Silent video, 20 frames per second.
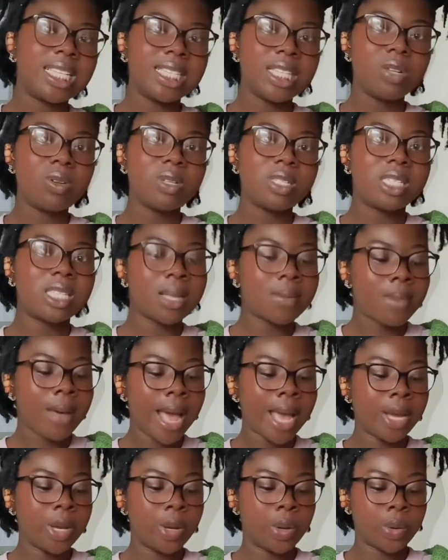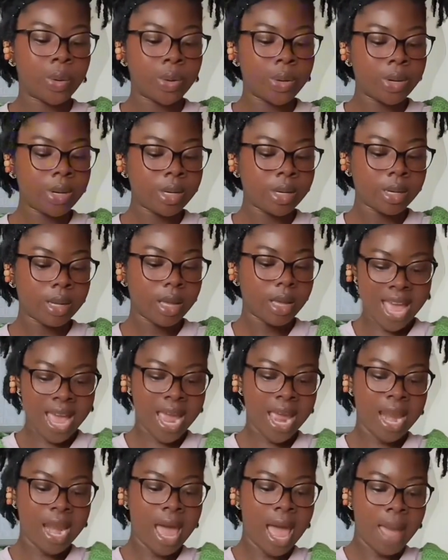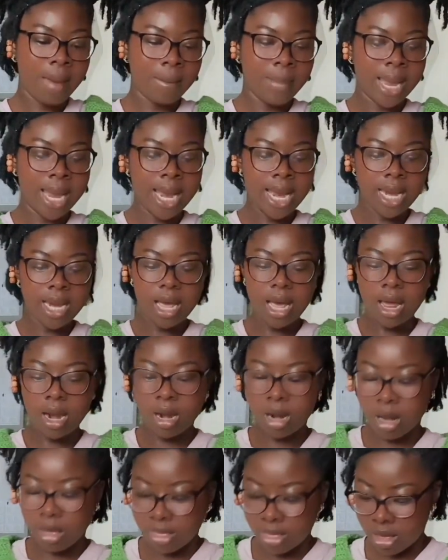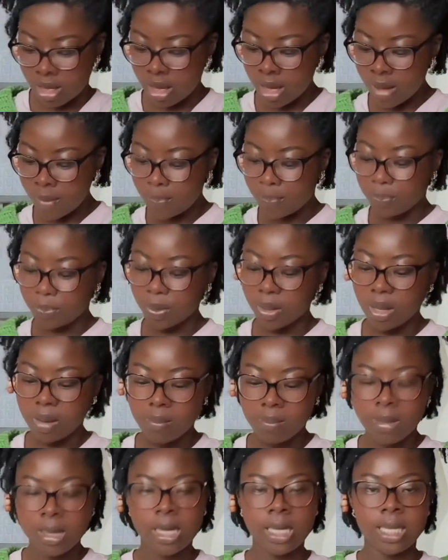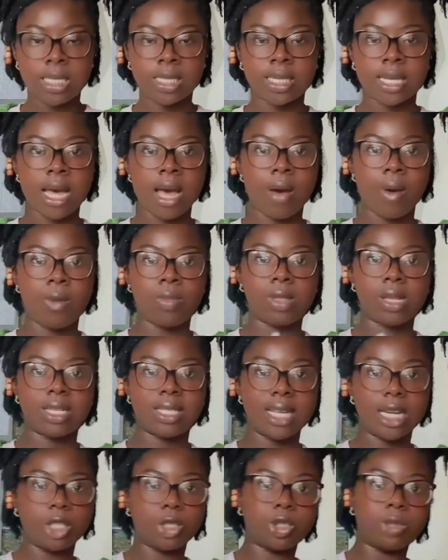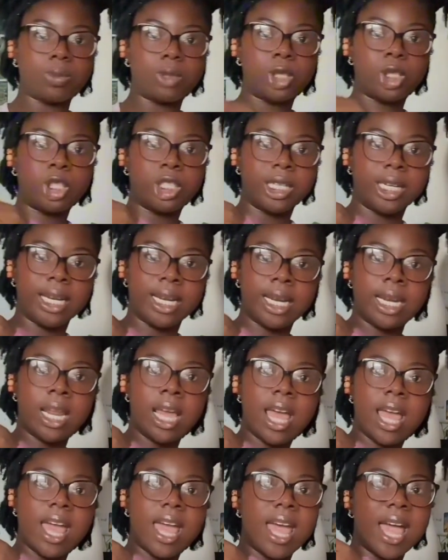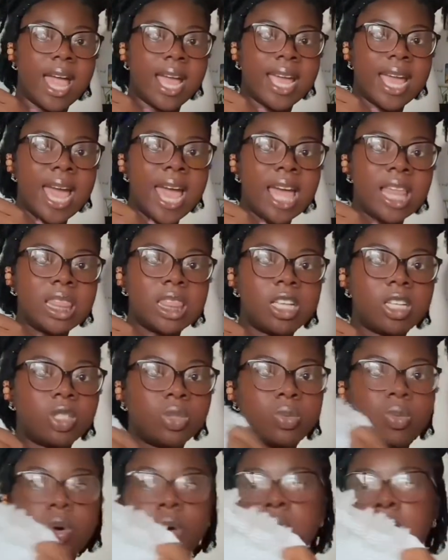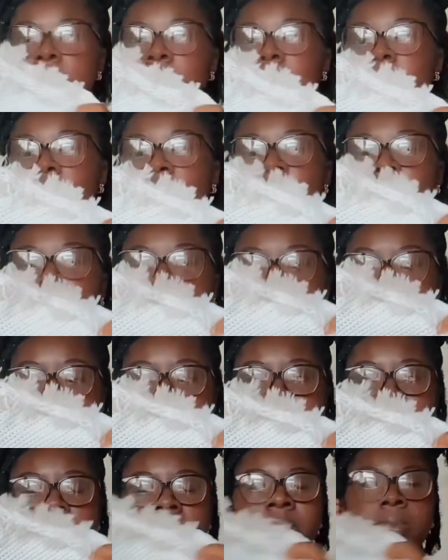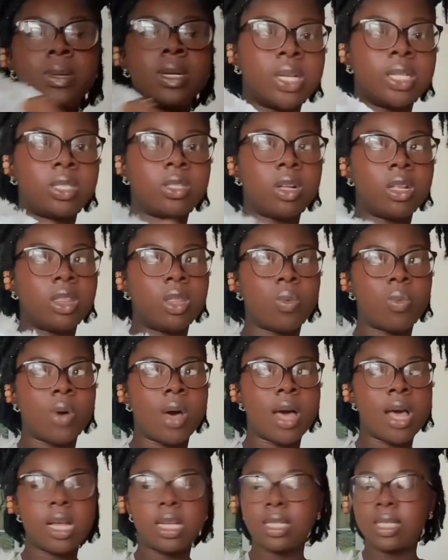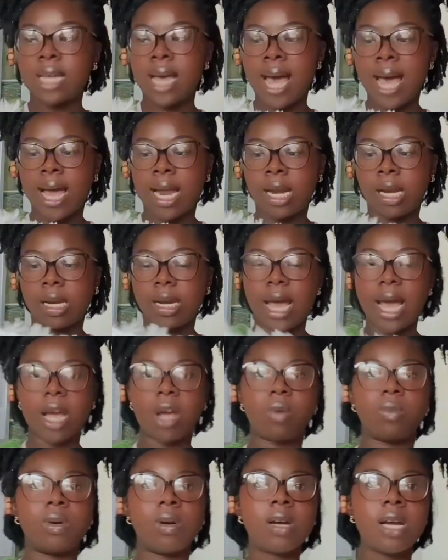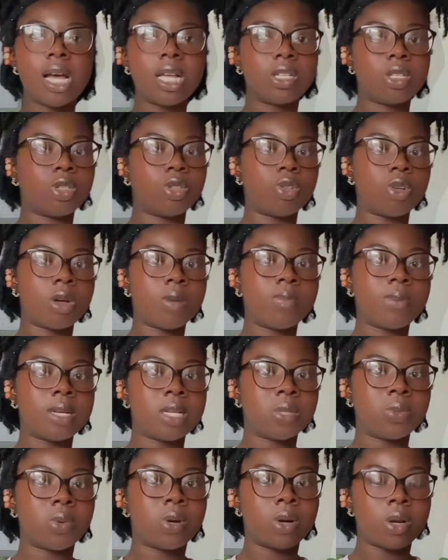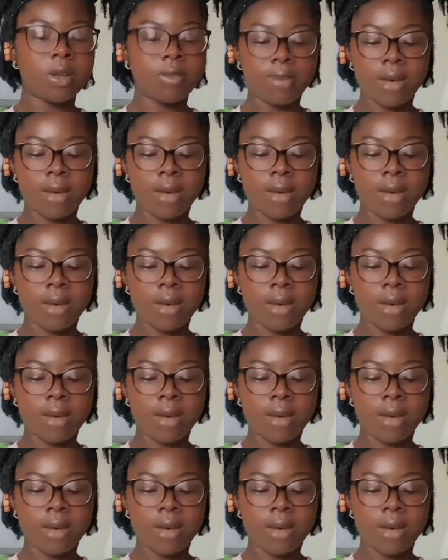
semi good. And I made another mini skirt on the century machine. Again, this one not the best, but it's not the worst, and I could wear it as a top as well if I